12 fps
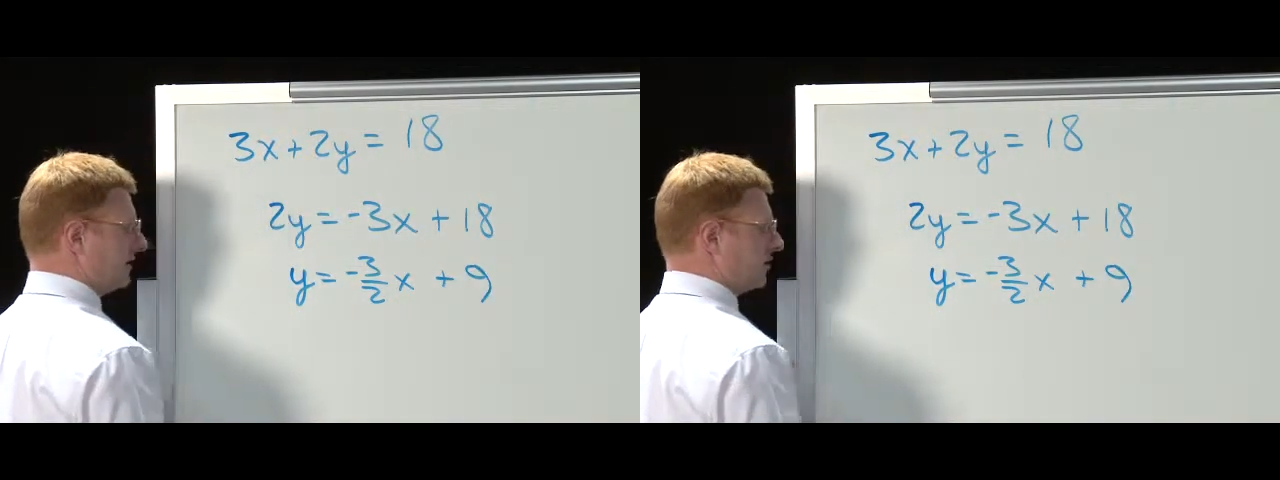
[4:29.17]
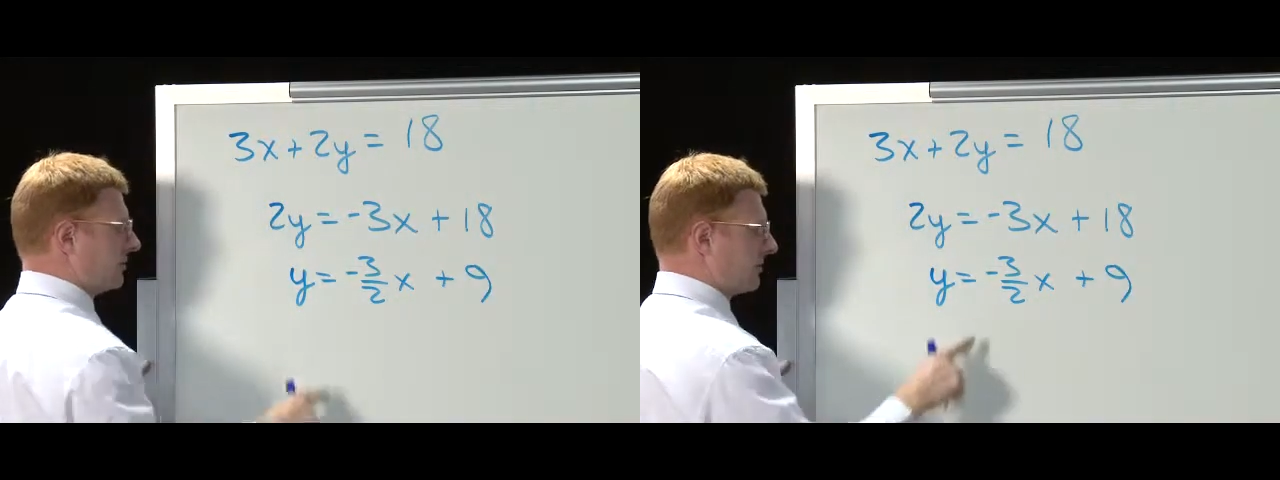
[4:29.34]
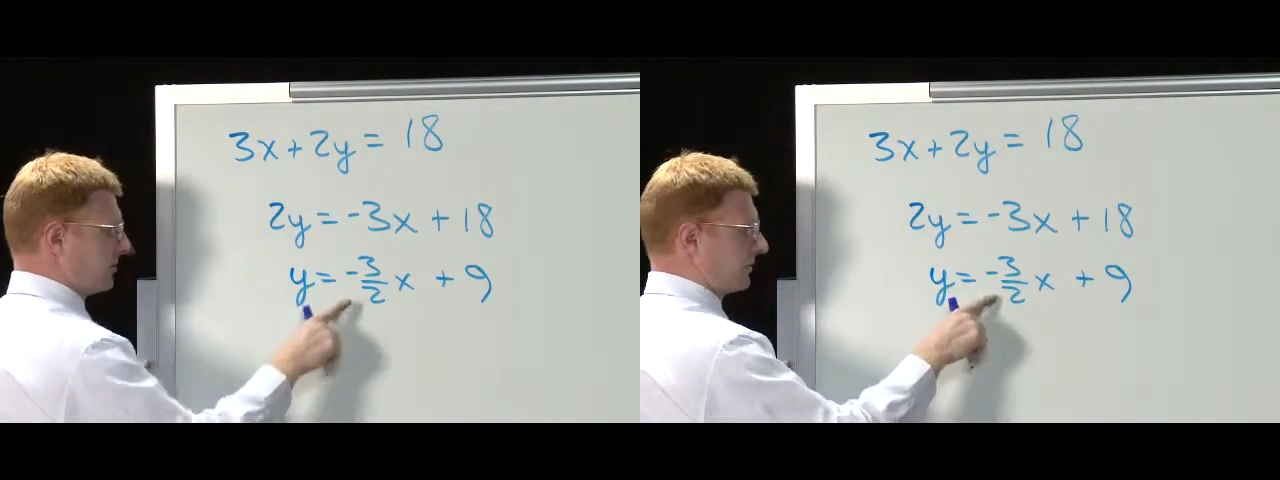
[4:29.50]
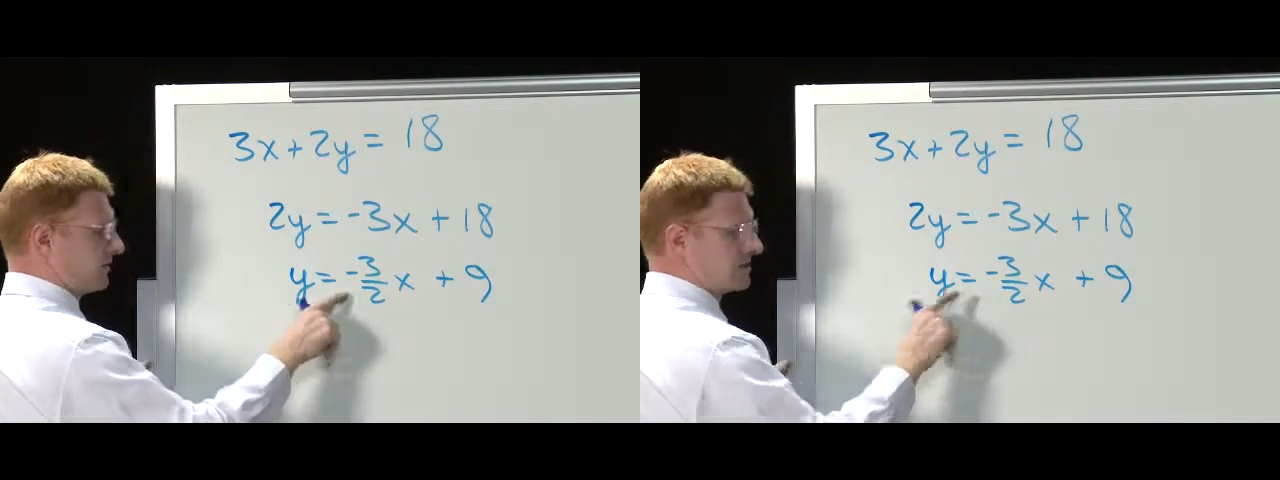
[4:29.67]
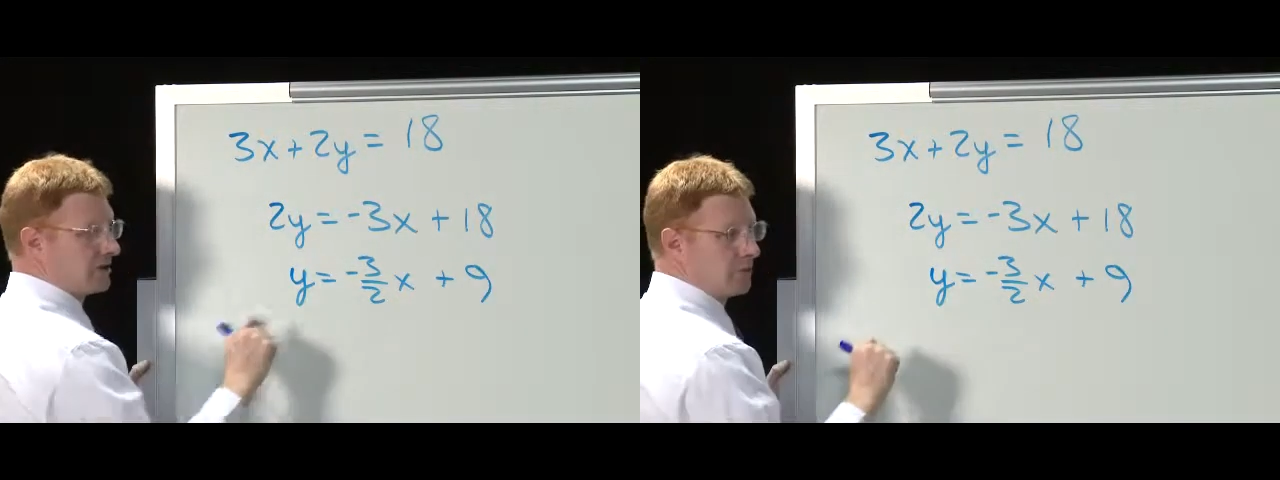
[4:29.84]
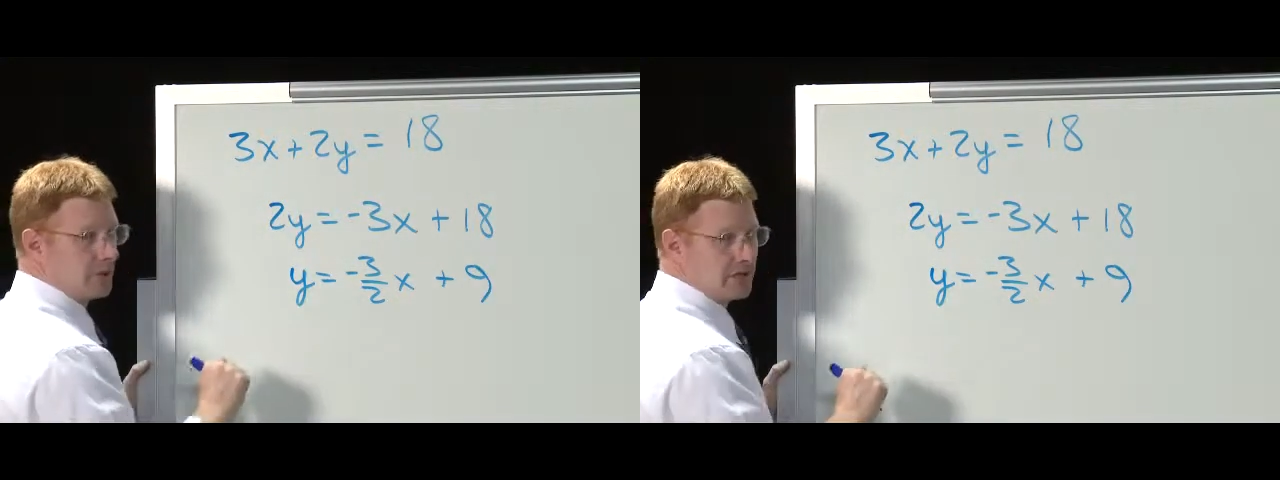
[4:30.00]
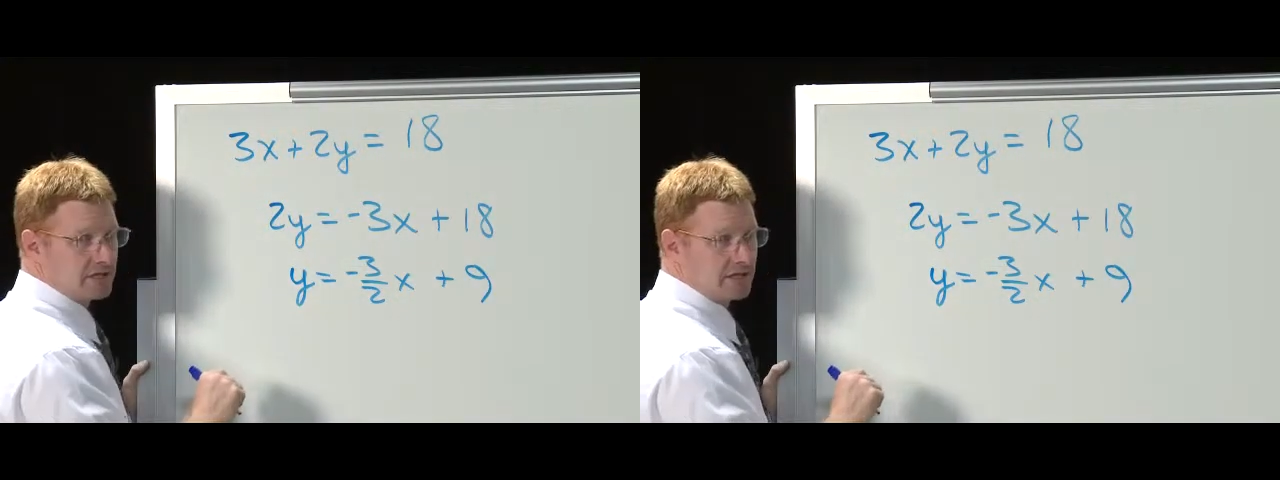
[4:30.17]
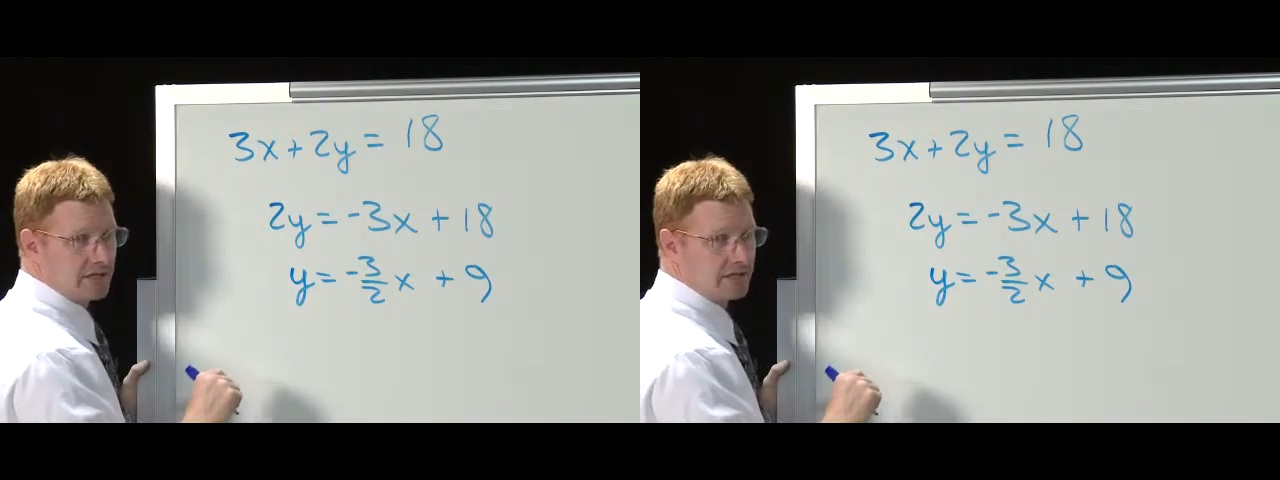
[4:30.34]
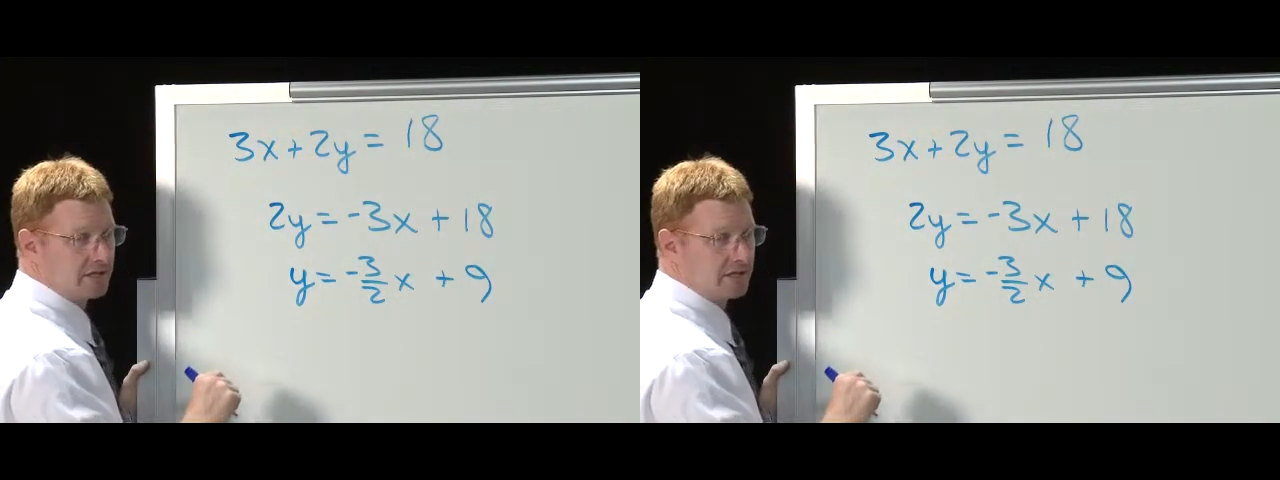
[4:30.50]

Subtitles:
Can you tell me what this slope is?